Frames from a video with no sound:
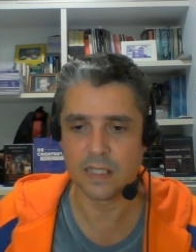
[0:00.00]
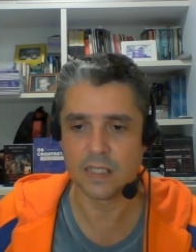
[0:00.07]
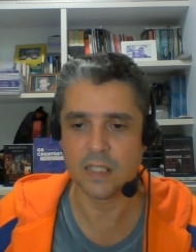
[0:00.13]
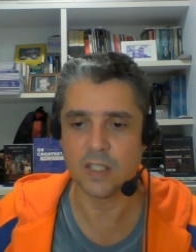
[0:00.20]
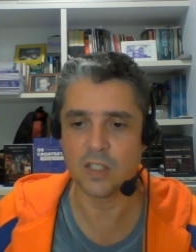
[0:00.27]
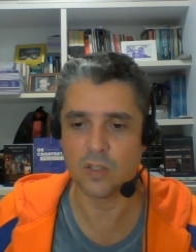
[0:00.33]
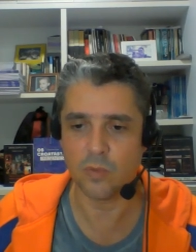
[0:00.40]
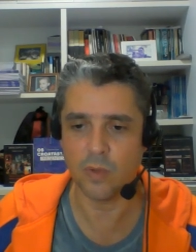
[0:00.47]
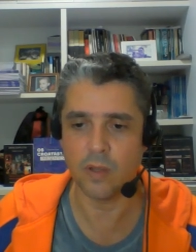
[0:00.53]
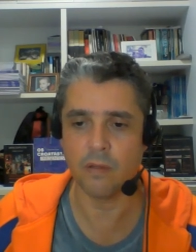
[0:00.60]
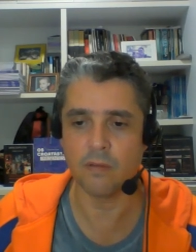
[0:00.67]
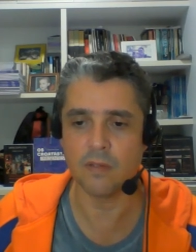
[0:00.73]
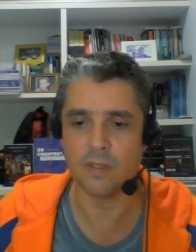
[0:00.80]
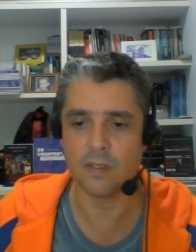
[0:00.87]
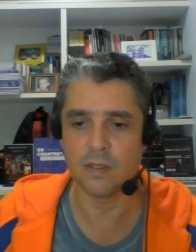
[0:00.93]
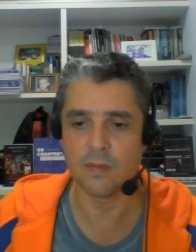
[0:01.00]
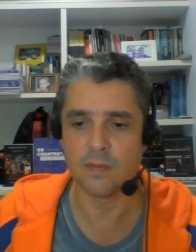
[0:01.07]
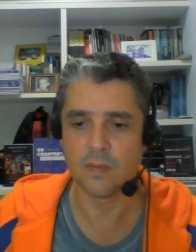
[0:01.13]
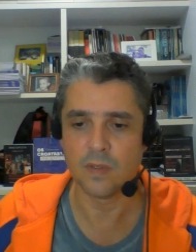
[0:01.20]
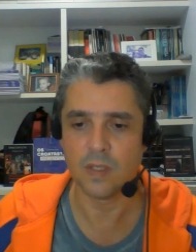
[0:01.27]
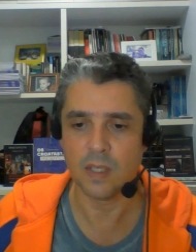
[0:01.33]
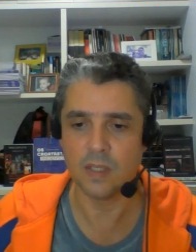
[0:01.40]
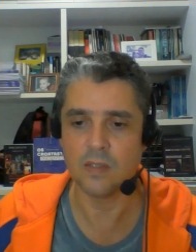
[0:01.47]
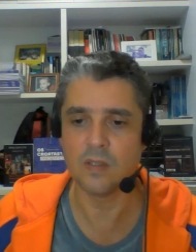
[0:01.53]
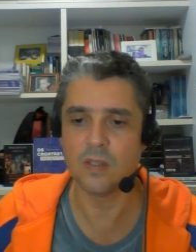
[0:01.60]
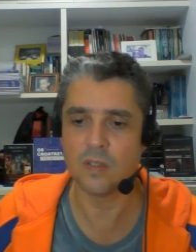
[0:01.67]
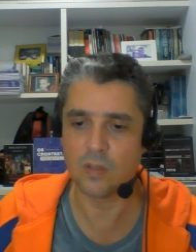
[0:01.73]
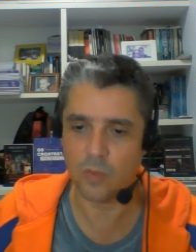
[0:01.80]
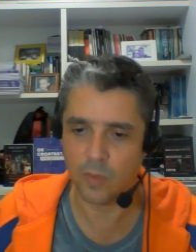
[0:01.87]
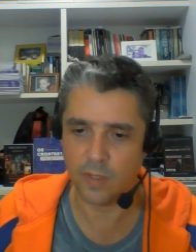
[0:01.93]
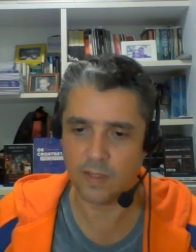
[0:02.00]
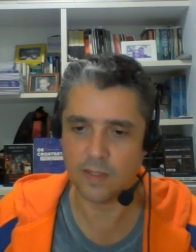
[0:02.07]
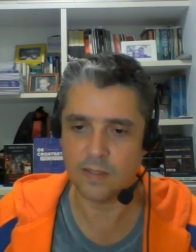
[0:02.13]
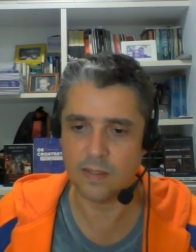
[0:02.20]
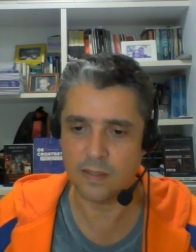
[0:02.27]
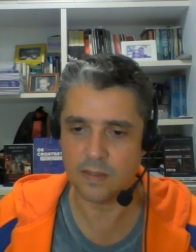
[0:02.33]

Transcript: discredited, his discredited,